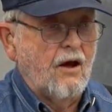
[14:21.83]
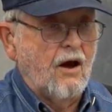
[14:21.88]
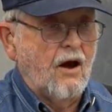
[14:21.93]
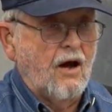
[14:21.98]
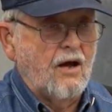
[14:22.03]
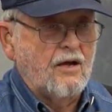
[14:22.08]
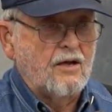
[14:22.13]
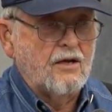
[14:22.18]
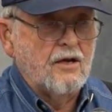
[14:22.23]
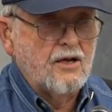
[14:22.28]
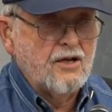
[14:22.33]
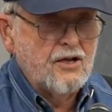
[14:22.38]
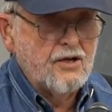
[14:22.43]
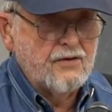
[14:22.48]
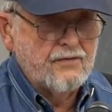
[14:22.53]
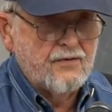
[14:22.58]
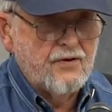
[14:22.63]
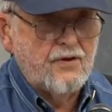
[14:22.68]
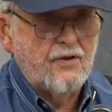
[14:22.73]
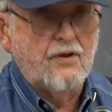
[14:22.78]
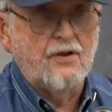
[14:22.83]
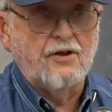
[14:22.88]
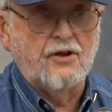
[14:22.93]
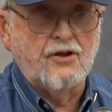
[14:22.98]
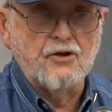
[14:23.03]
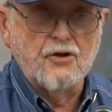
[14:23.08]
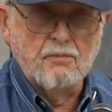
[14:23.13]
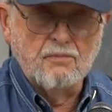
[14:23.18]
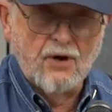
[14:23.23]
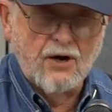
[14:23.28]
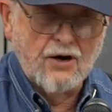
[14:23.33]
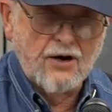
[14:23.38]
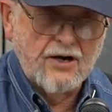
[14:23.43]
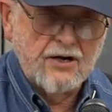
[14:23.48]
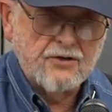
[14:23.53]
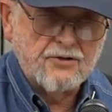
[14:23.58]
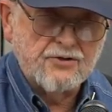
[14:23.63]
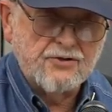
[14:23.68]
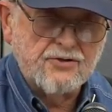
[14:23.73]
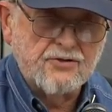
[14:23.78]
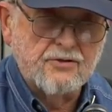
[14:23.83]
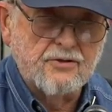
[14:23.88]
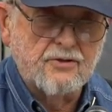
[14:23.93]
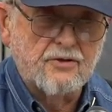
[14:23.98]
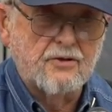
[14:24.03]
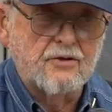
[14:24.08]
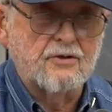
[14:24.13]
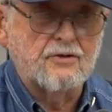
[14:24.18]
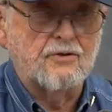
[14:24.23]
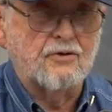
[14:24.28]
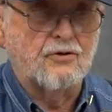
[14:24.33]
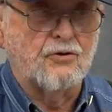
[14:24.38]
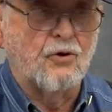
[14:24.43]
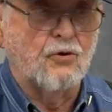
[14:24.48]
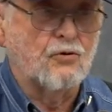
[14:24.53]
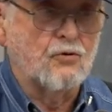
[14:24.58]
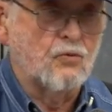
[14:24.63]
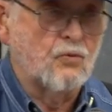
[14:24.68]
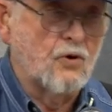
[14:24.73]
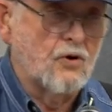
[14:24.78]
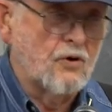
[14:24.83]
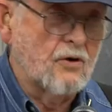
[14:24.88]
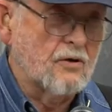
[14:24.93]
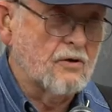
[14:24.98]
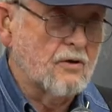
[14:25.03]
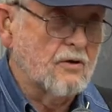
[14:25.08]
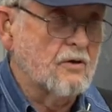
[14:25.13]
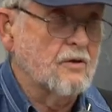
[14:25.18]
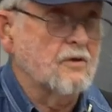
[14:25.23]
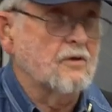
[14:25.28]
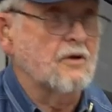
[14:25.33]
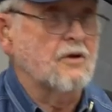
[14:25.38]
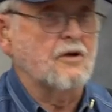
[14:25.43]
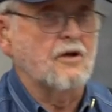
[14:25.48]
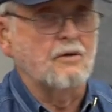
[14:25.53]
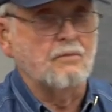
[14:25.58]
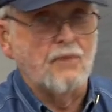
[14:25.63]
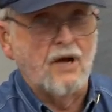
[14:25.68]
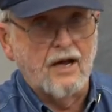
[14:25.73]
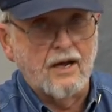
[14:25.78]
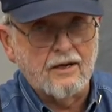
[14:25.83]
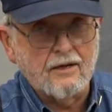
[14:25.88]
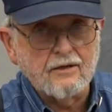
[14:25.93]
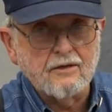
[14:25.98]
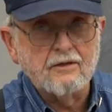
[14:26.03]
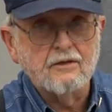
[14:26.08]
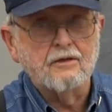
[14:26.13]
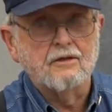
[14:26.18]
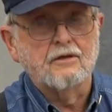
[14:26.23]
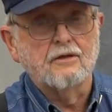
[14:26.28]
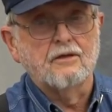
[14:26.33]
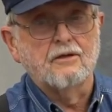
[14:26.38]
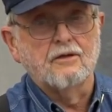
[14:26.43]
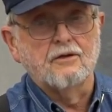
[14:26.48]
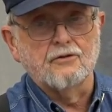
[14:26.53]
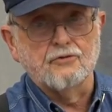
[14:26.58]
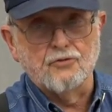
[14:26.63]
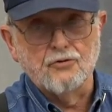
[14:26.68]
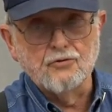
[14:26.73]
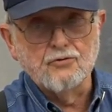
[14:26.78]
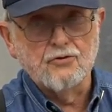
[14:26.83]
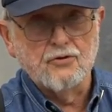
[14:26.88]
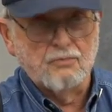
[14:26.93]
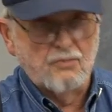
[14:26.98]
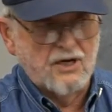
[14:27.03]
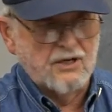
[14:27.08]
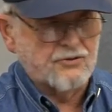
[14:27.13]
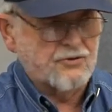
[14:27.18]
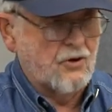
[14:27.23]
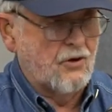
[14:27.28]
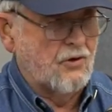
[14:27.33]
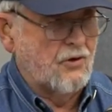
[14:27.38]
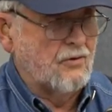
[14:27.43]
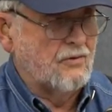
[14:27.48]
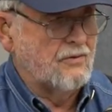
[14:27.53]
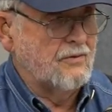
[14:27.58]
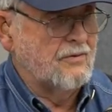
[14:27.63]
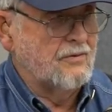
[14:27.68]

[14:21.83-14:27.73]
I lived in the barracks to go to work, to come back to the mess hall.